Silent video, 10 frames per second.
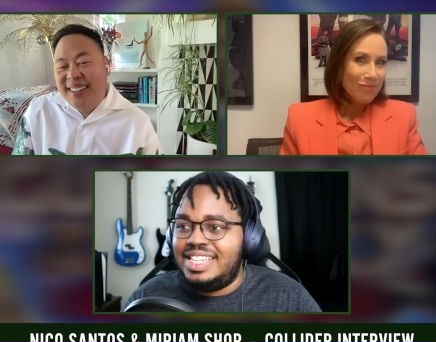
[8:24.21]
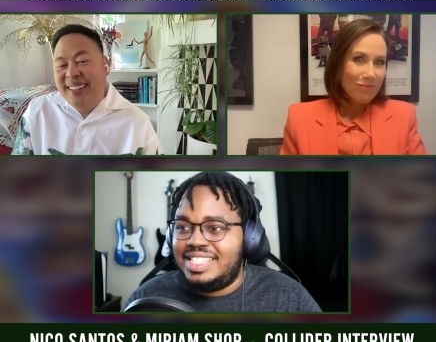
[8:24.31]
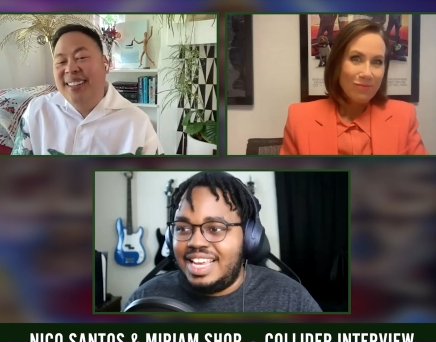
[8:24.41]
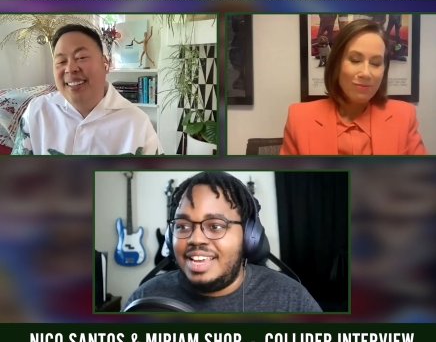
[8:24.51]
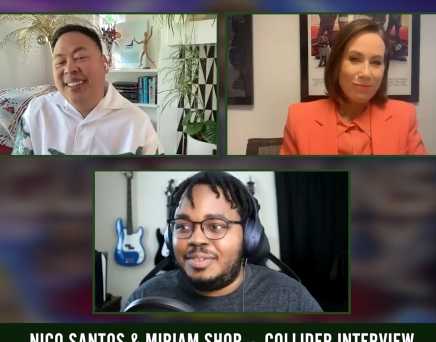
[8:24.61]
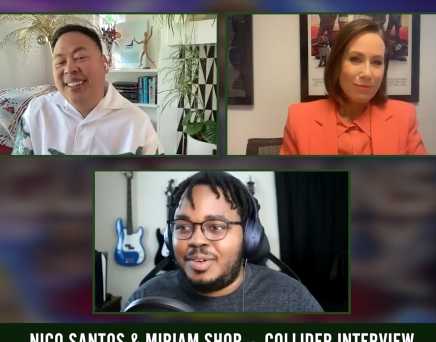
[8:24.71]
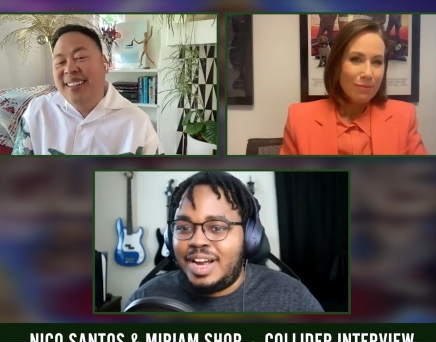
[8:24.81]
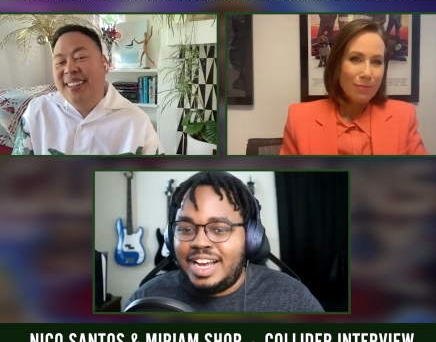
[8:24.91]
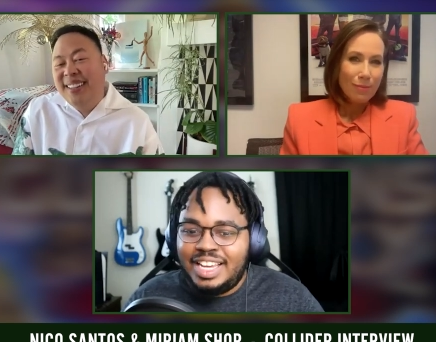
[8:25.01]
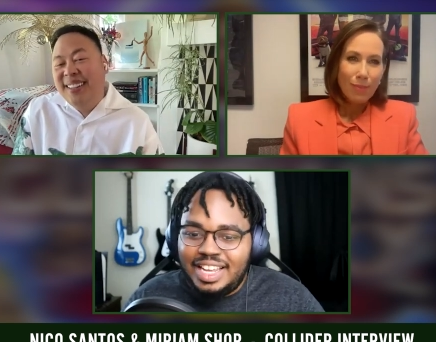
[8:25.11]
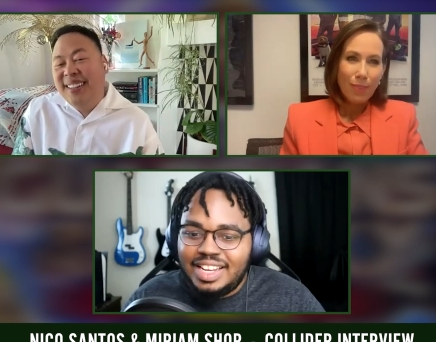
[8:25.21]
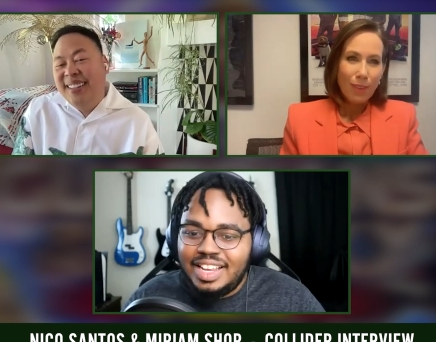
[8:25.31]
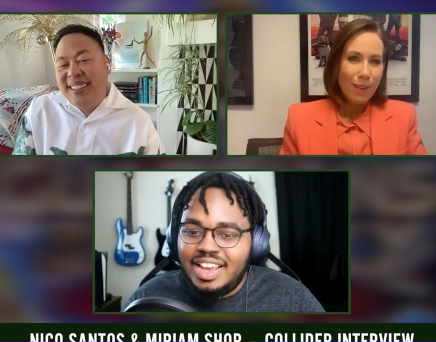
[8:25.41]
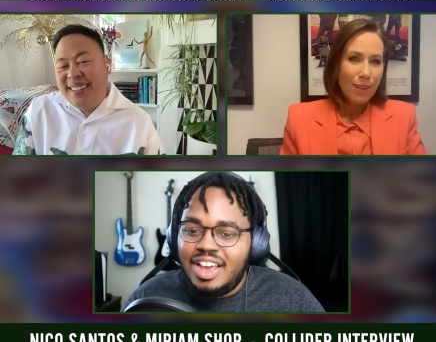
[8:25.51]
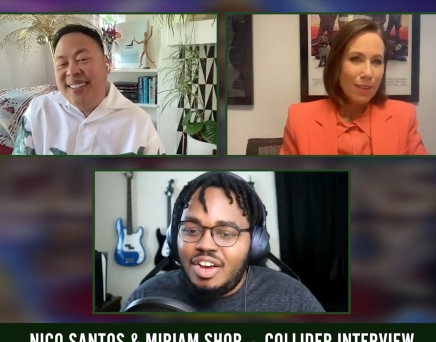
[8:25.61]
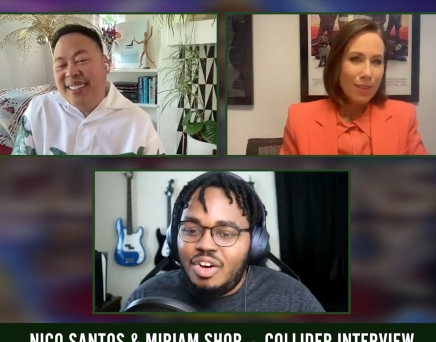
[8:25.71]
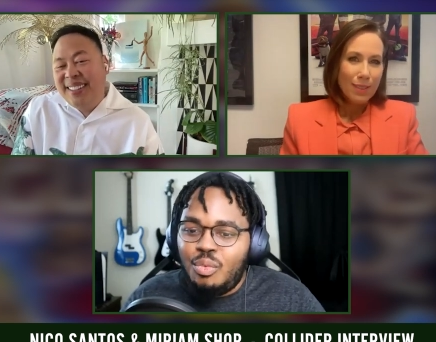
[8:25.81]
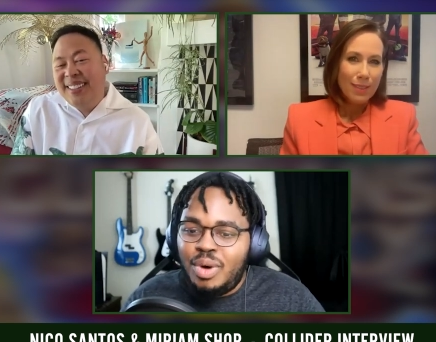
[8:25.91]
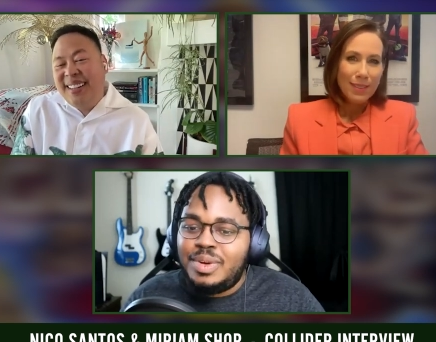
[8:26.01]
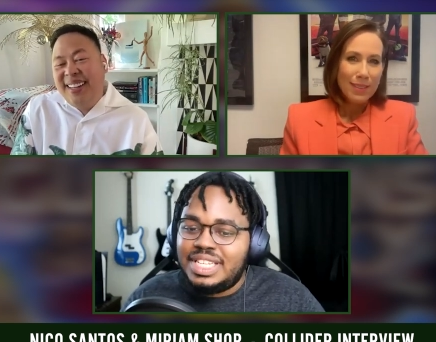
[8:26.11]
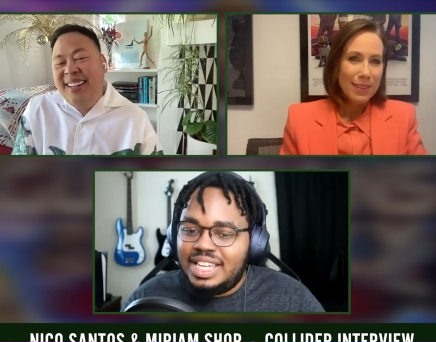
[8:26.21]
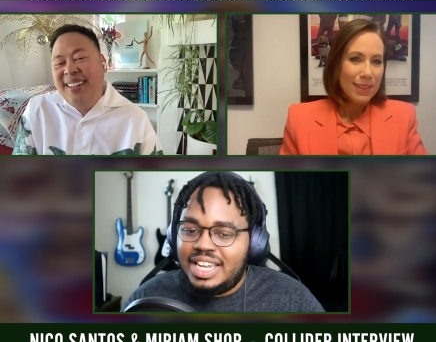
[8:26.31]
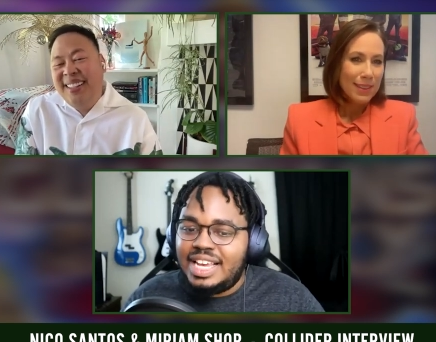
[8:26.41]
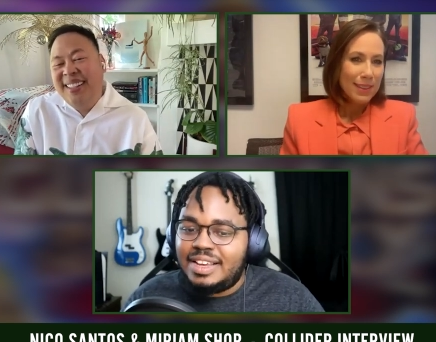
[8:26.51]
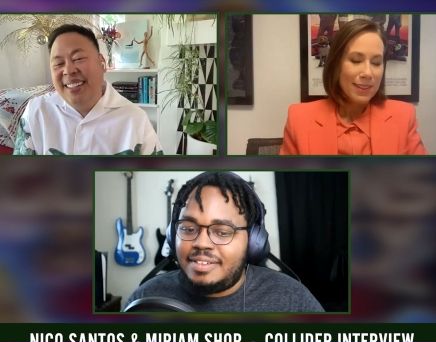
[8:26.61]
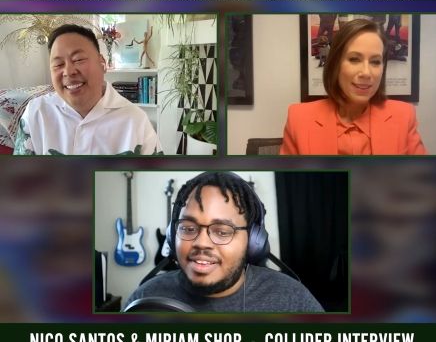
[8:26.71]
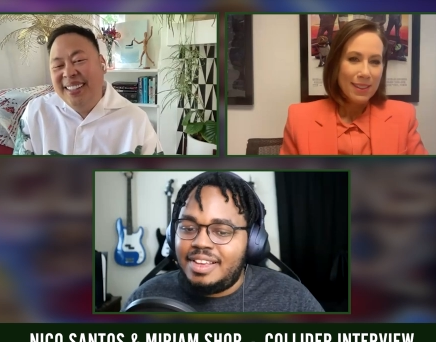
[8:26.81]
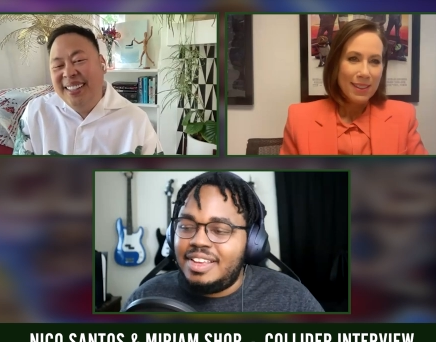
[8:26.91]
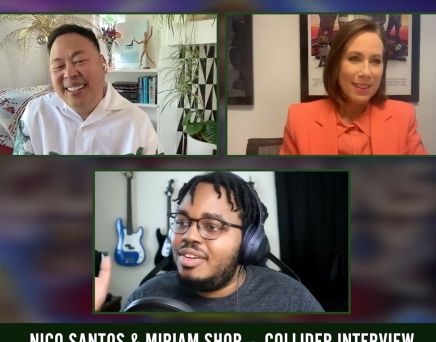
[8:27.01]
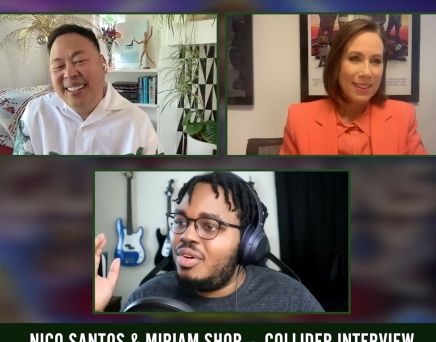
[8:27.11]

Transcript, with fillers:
Speaker 1: to save Rocket. What was it like